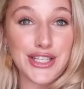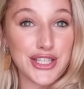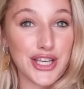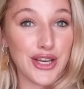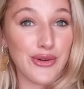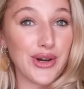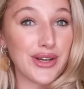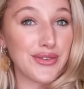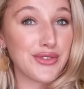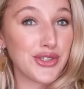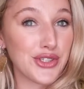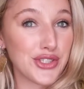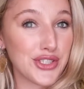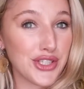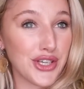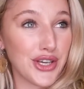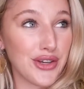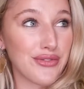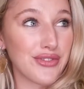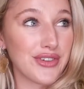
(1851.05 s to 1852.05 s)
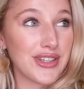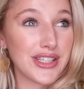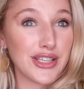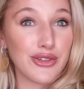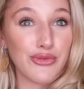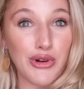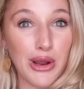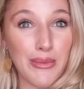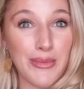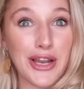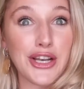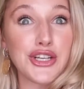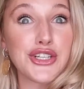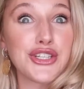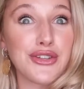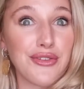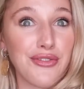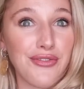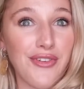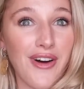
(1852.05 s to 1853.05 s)
so I've got to go for a little
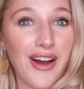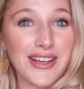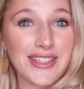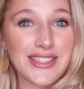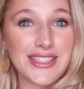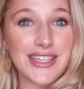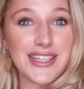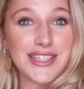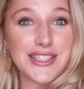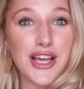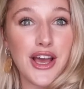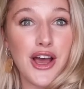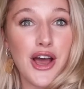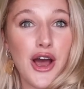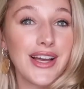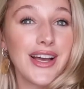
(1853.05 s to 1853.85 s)
rummage to find it.